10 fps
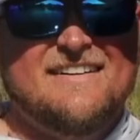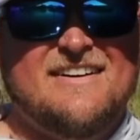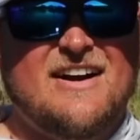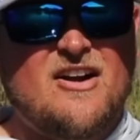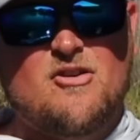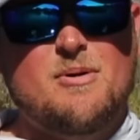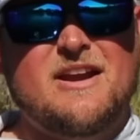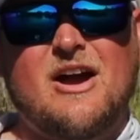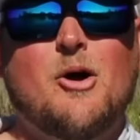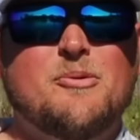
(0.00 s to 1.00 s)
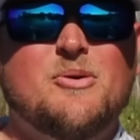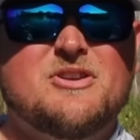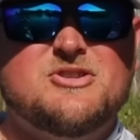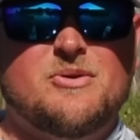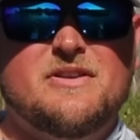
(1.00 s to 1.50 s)
All right, everybody, I hope you
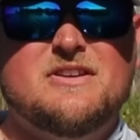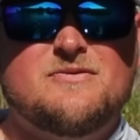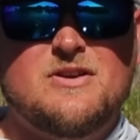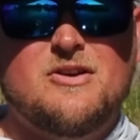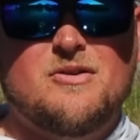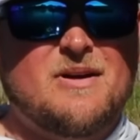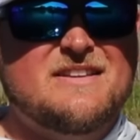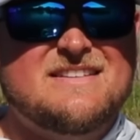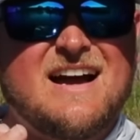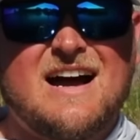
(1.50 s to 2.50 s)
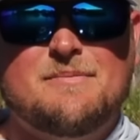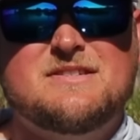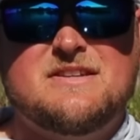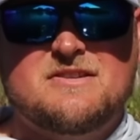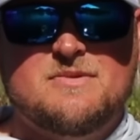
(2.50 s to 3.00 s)
enjoyed this video of my top
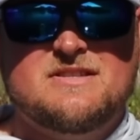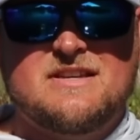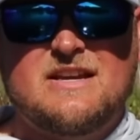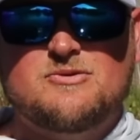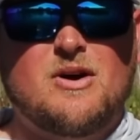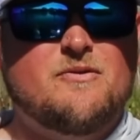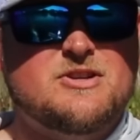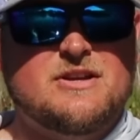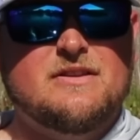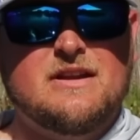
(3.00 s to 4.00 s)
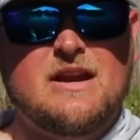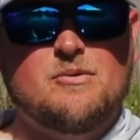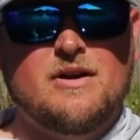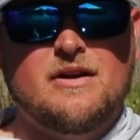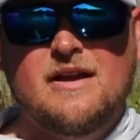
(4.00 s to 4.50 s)
6 mistakes while fishing the Ned
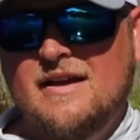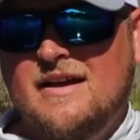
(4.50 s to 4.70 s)
rig.